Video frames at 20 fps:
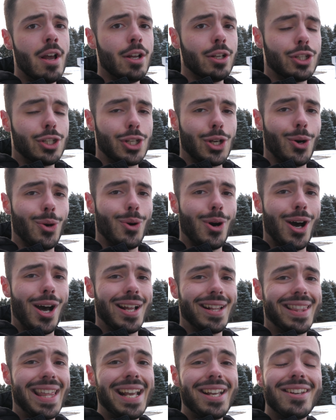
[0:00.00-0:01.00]

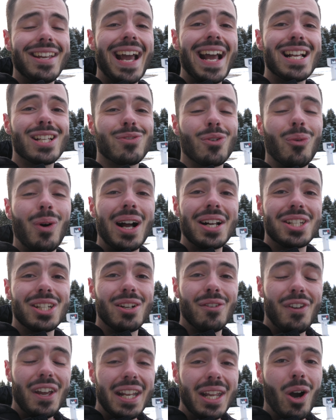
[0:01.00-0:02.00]
So thank you guys for watching
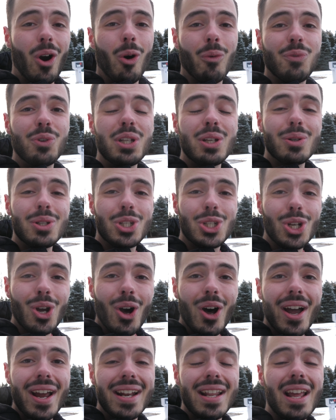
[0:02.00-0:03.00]
the video. Hopefully you
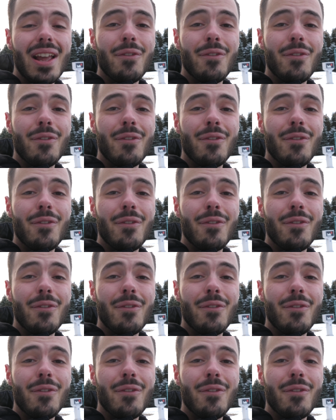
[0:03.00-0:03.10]
enjoyed.